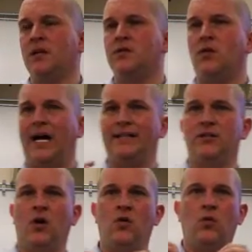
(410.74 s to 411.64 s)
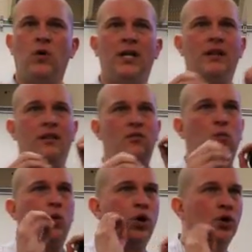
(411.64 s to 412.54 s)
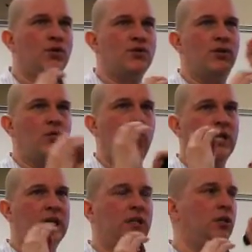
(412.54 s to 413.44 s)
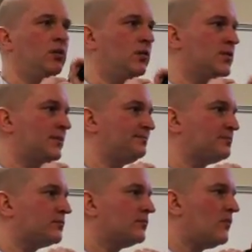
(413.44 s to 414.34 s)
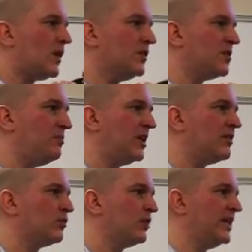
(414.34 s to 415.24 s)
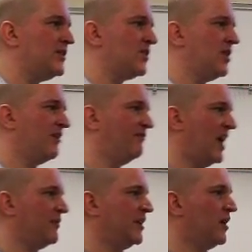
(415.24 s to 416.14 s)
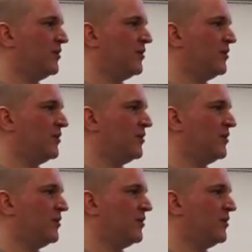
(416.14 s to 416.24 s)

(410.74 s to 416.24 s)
So I don't want the words that we use to be the reason that a family